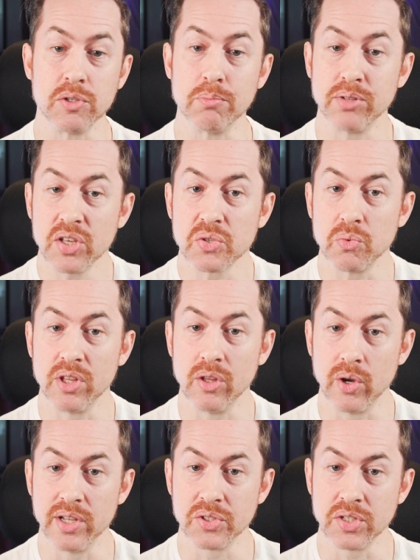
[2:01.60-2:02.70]
+1
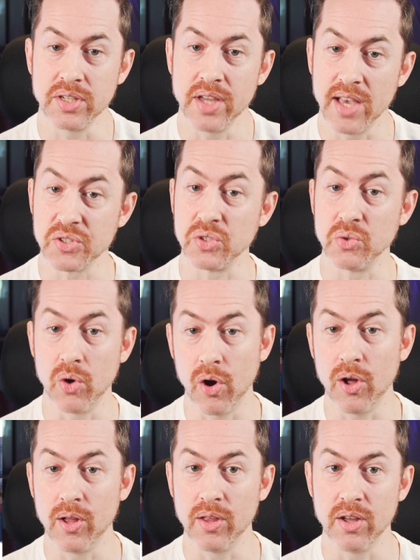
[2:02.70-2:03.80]
loyalty, as do
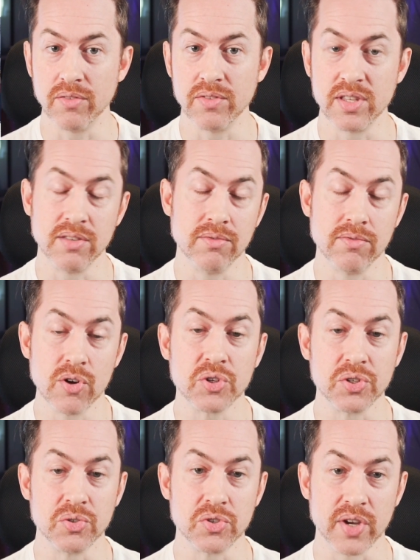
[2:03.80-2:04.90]
all of the
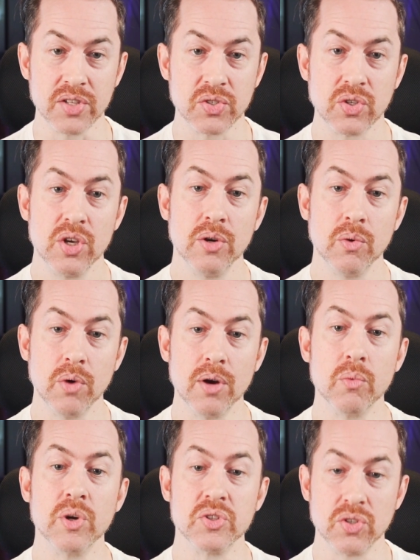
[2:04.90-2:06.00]
virtue traits
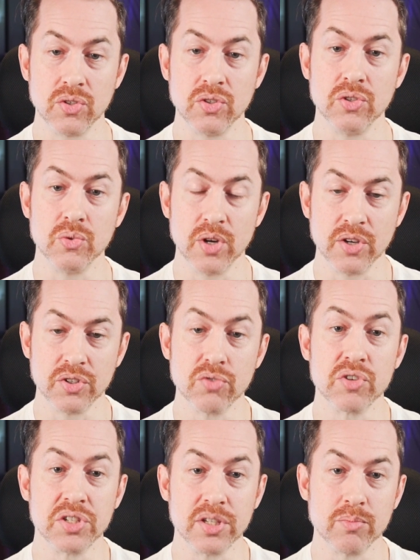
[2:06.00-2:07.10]
once you
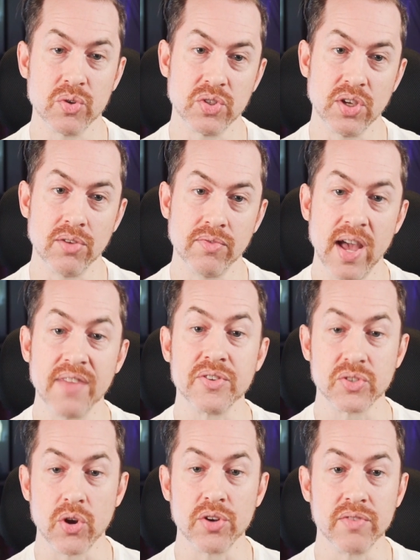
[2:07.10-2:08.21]
redeem yourself at the
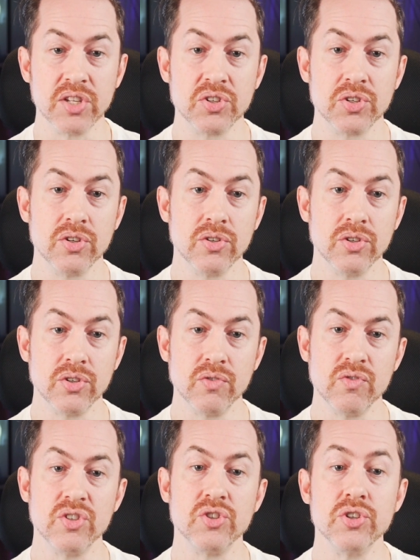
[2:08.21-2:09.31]
start of each
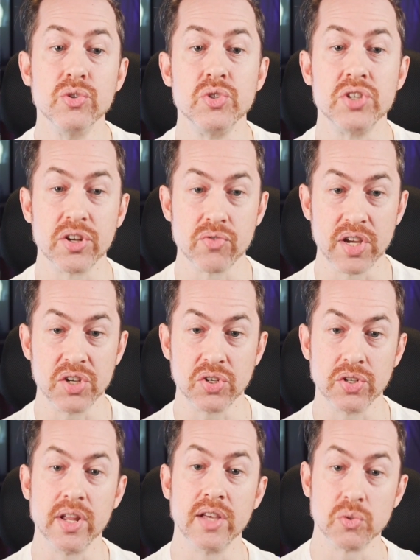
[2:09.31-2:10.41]
new
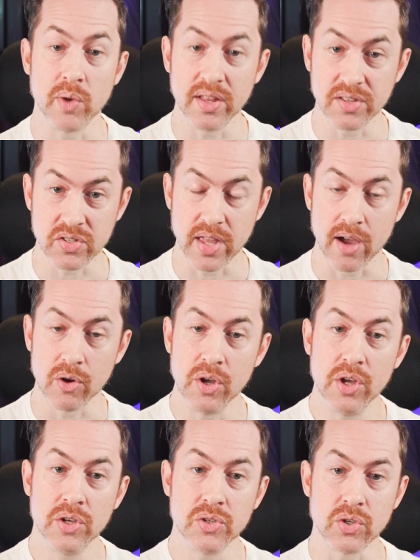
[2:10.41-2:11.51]
generation as well as now.
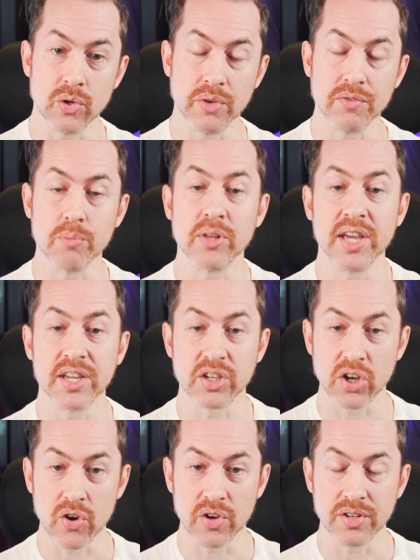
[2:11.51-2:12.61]
So if you're playing a
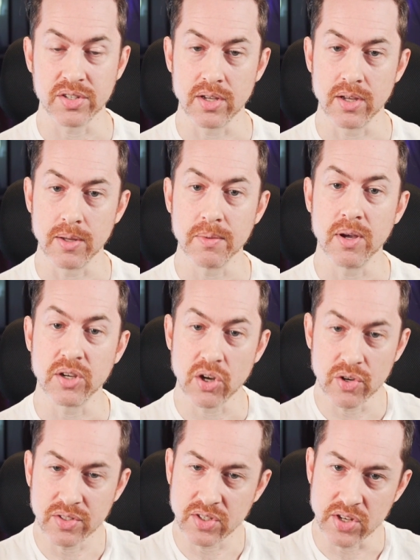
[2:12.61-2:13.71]

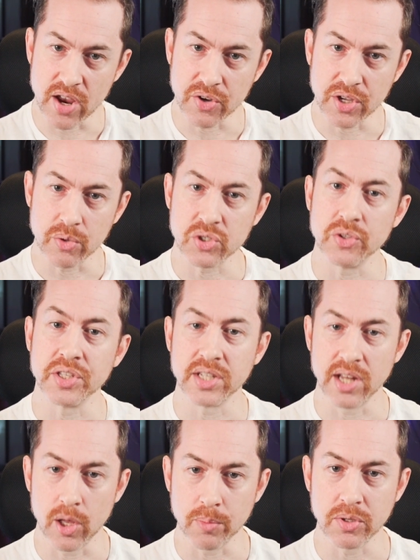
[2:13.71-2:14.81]
current scenario, it's only
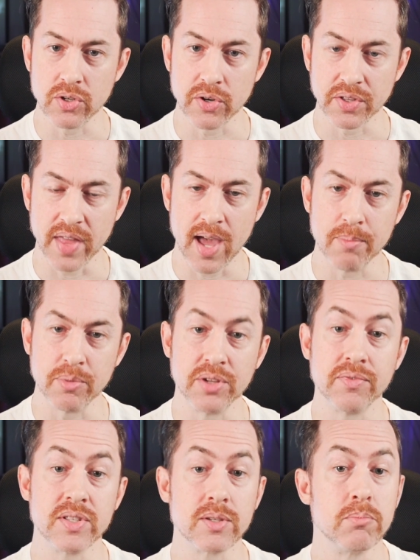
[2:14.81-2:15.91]
going to help you during that. But
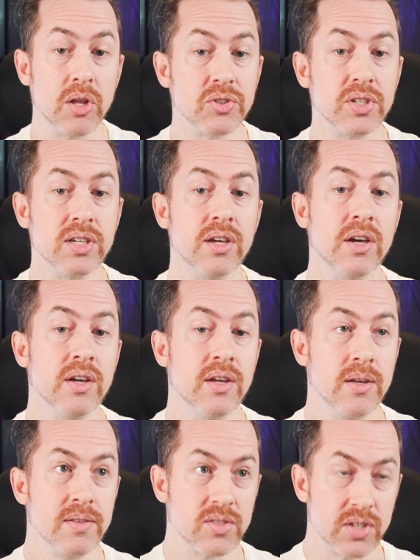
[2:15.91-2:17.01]
if it's a
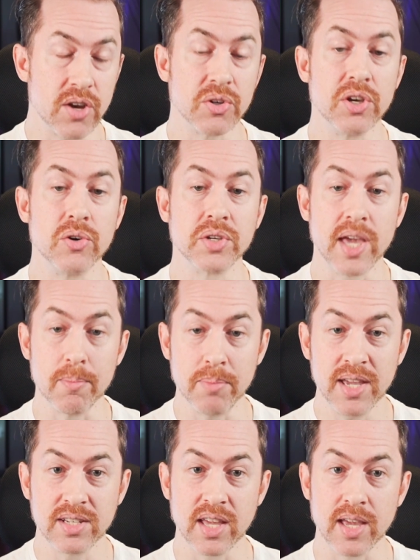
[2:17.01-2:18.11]
multi-scenario
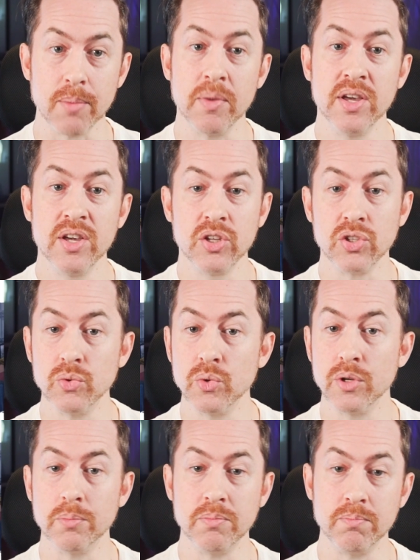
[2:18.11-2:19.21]
campaign game, you
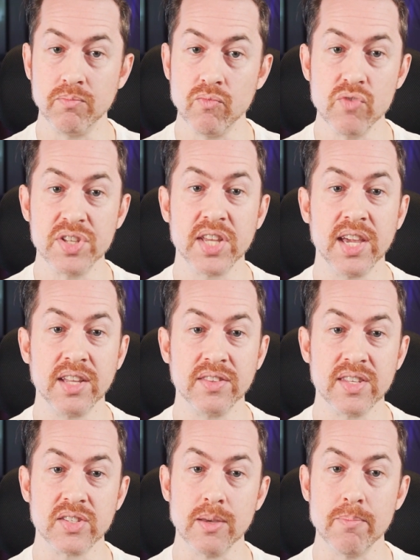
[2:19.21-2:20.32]
will retain
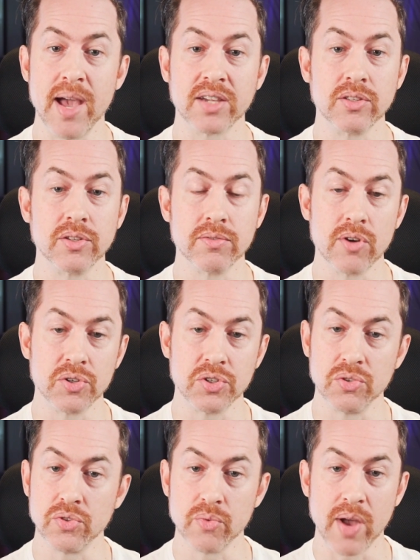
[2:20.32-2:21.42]
this Immaculate
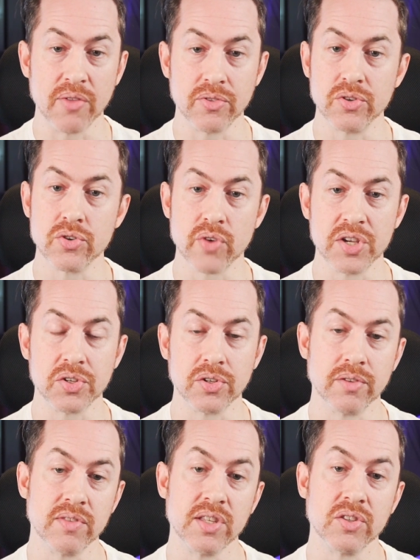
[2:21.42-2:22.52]
virtue throughout the duration
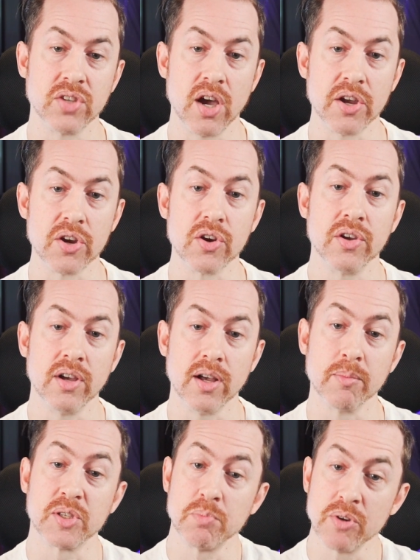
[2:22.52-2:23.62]
of the entire
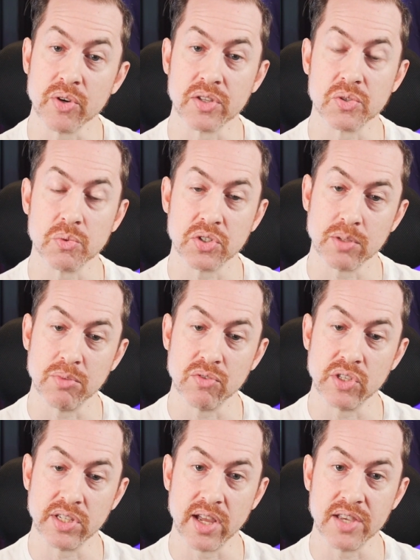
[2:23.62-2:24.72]
experience, which can be
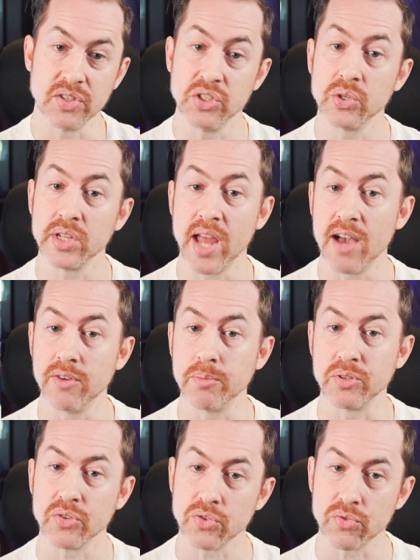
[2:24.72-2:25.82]
really nice. And you can have
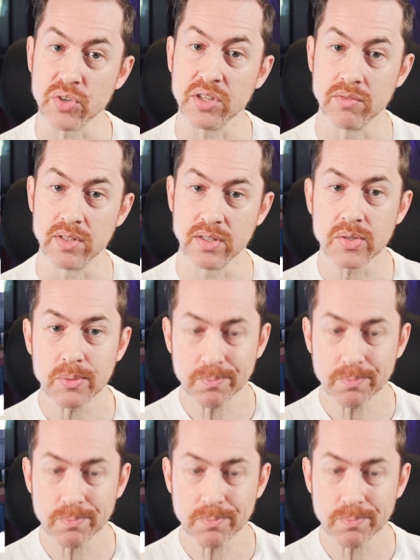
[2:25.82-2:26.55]
up to 3 of these.